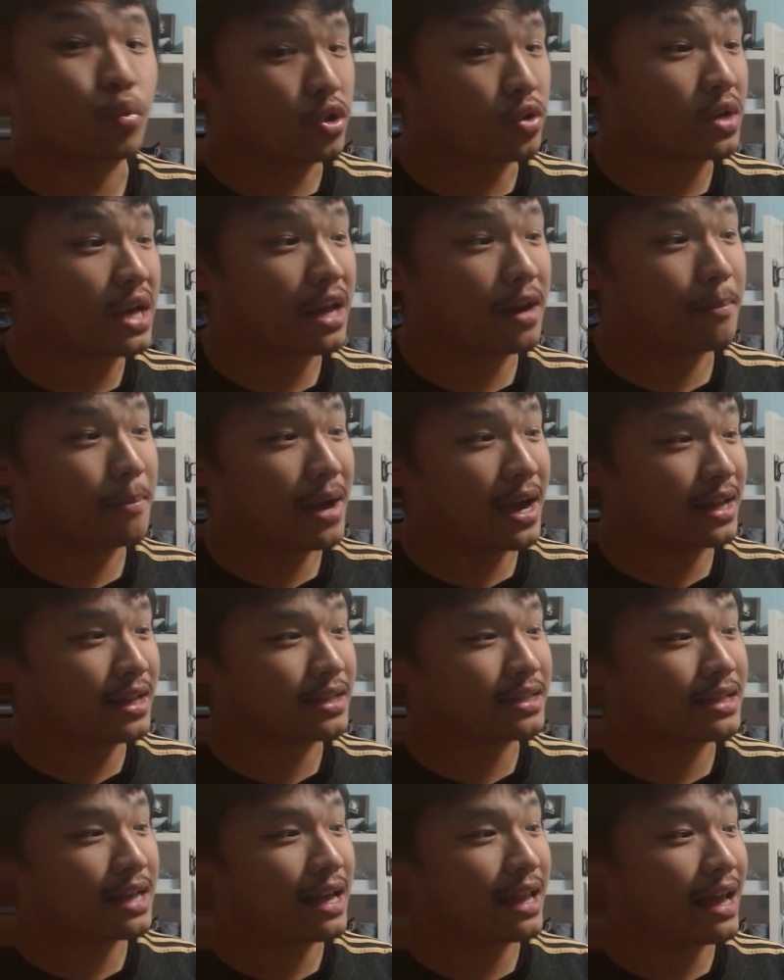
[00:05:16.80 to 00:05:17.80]
when you kind of
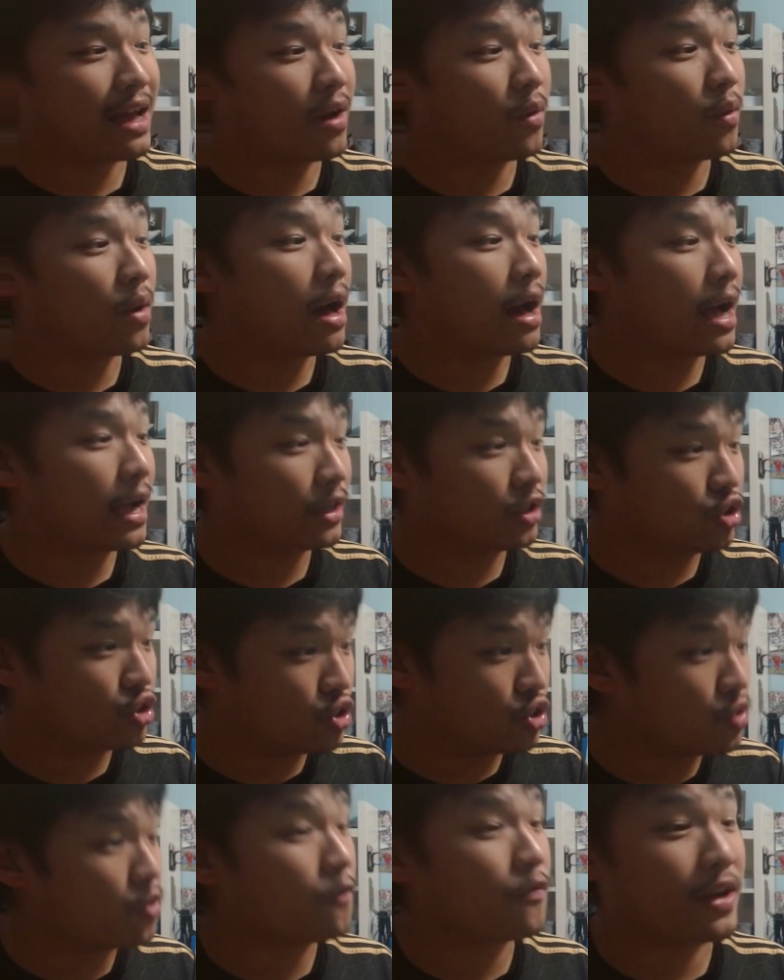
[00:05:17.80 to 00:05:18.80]
minus that out, I
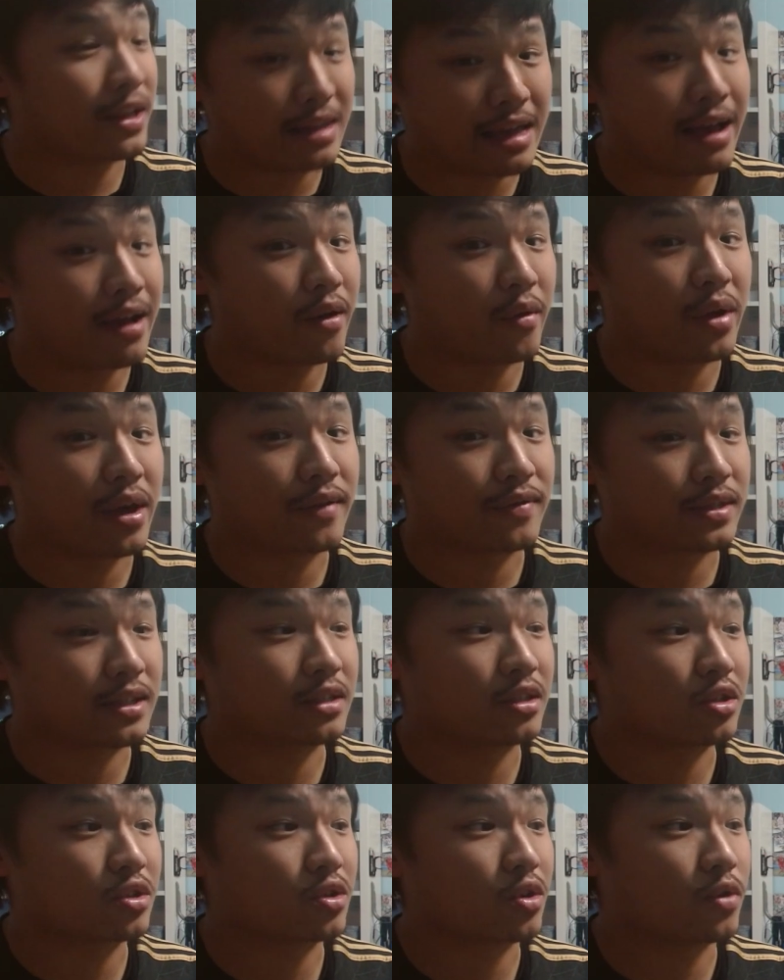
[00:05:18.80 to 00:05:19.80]
do think that
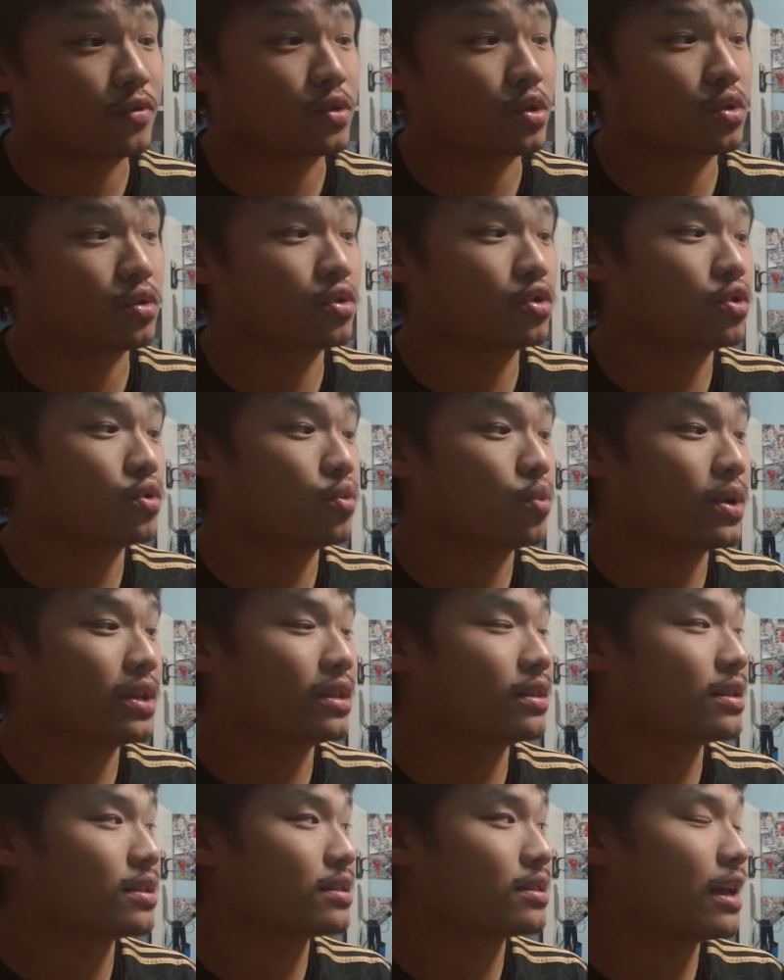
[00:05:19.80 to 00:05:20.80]
LAFC deserved to
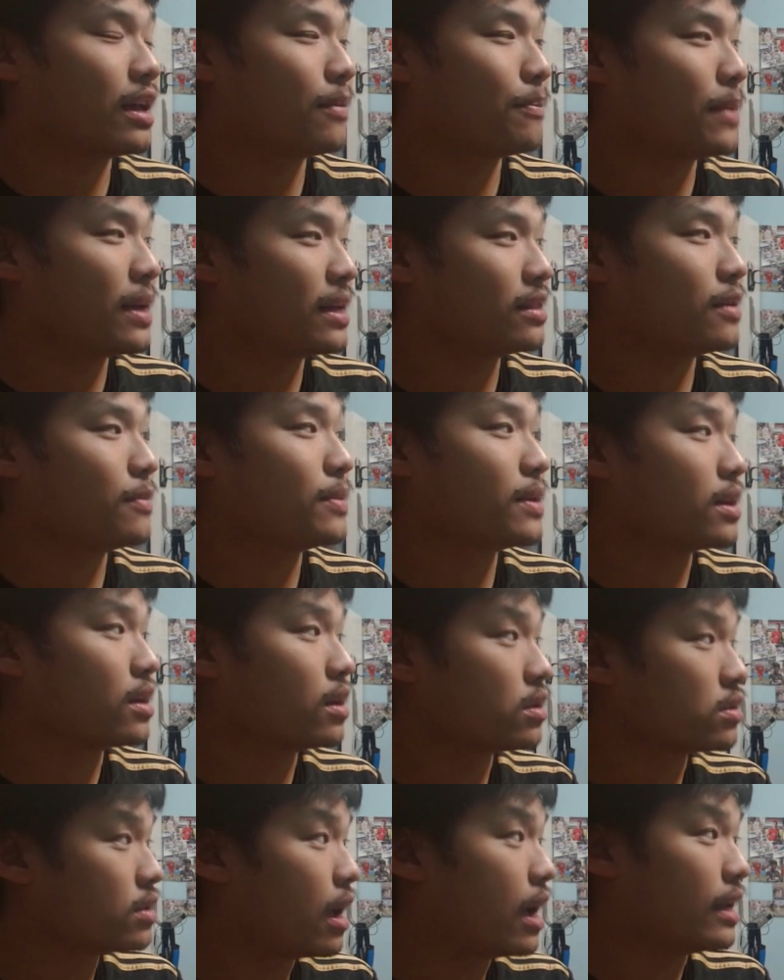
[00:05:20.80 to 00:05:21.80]
win this game, mainly
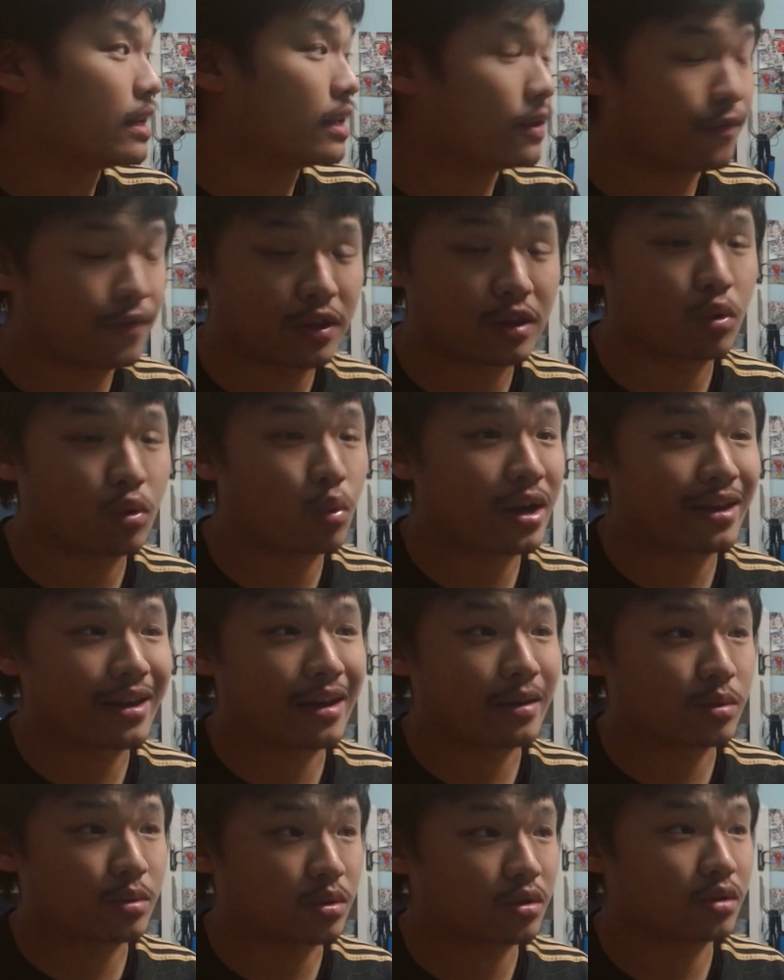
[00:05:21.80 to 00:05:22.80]
because I didn't think the
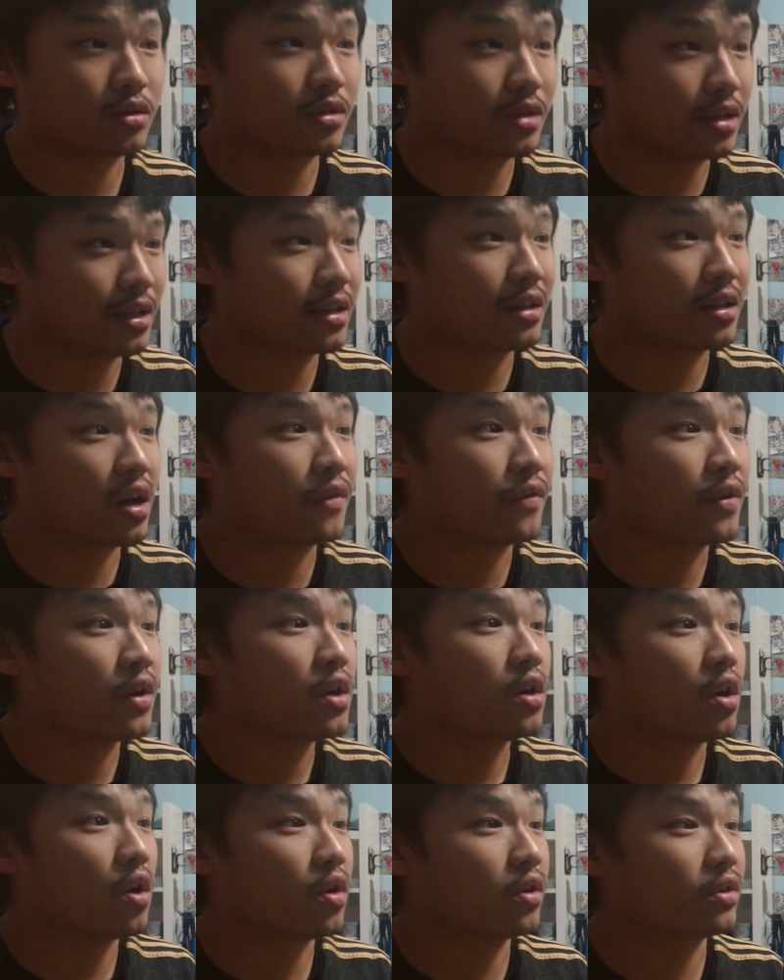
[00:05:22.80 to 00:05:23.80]
Whitecaps did enough
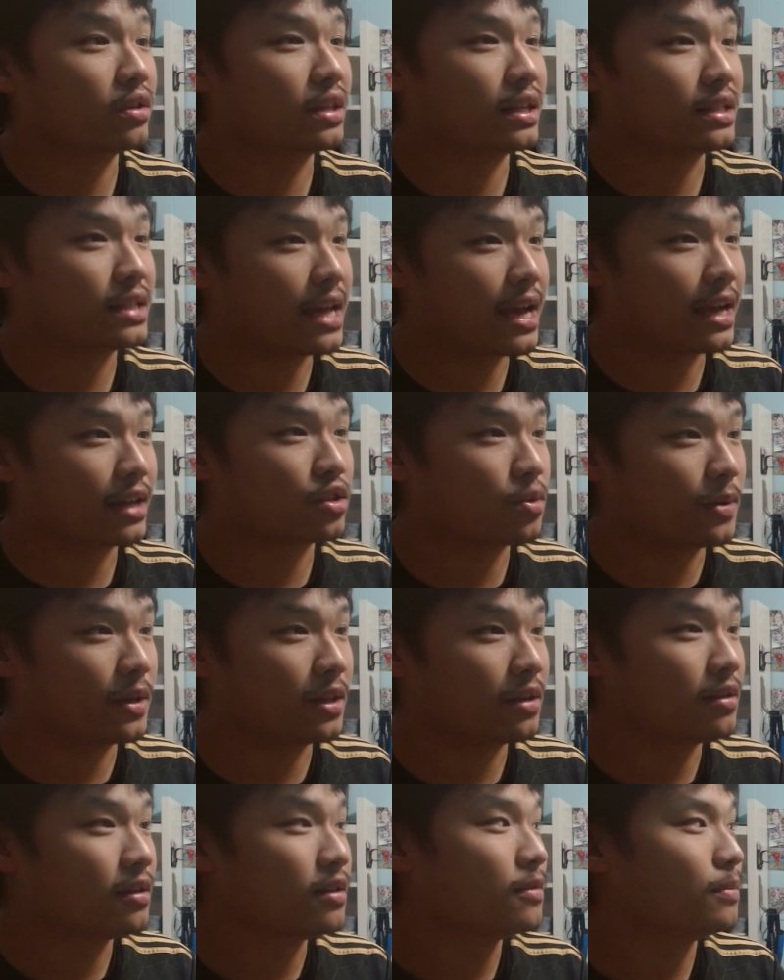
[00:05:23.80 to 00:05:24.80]
on the attack to
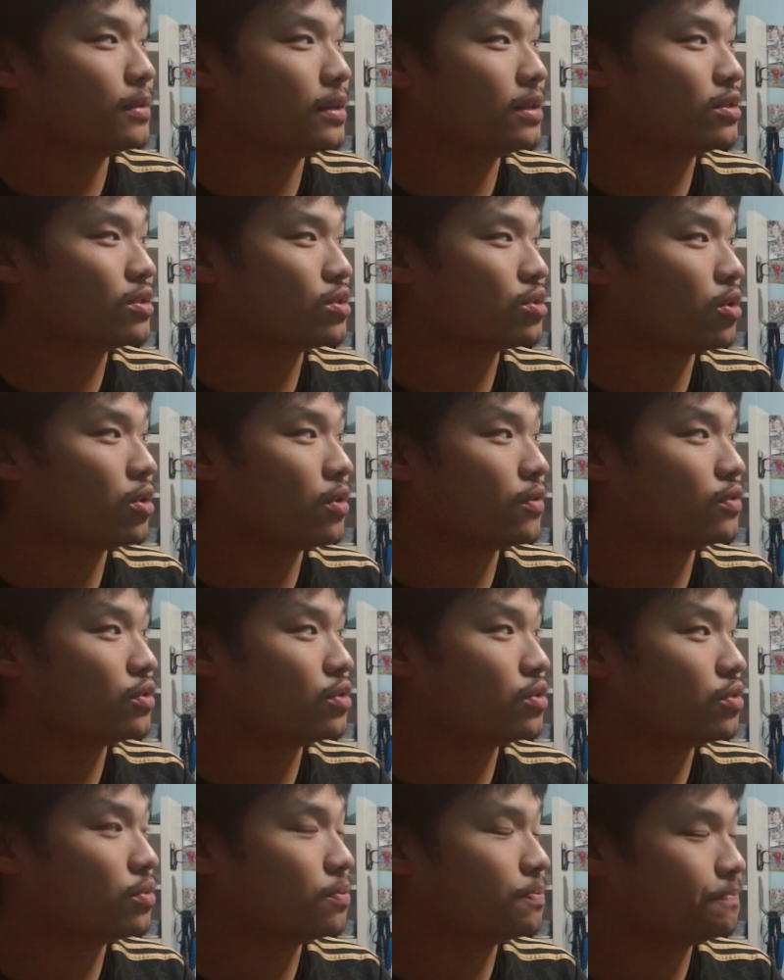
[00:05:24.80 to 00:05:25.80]
be deserved
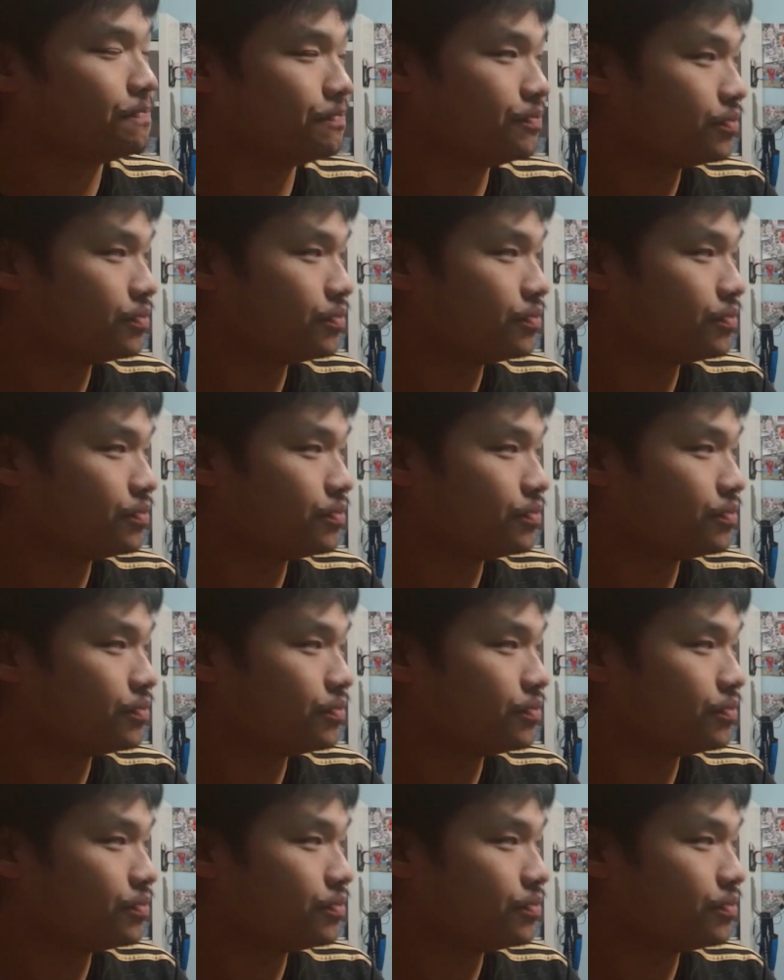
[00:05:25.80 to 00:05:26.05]
to